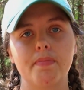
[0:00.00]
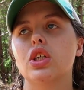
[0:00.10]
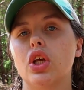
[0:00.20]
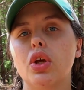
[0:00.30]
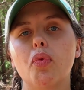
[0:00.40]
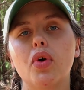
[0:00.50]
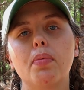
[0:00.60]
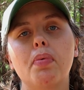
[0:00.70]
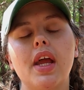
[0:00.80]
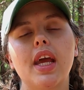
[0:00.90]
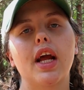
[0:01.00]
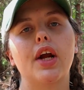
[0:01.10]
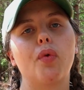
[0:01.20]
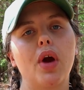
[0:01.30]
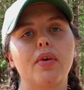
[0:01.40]
So you want to plant a
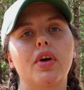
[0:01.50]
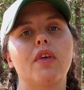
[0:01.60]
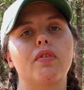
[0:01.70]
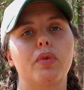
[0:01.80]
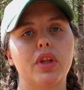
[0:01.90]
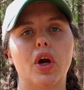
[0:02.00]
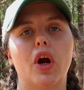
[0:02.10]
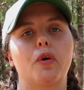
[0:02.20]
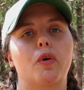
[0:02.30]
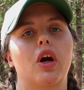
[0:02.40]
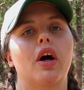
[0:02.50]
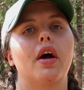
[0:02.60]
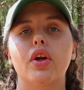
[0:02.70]
ground cover with your okra.